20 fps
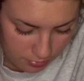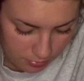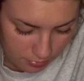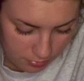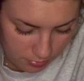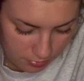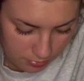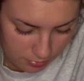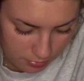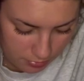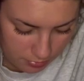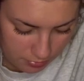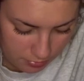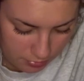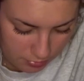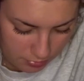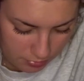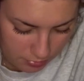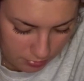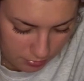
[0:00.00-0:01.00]

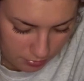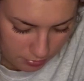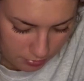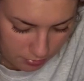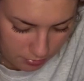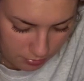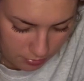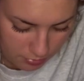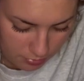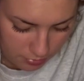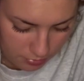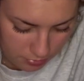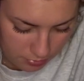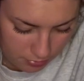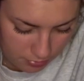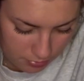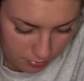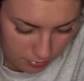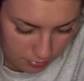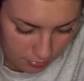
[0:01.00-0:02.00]

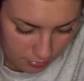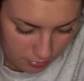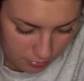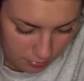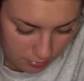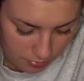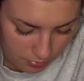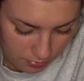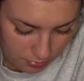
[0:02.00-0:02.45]
(not speaking)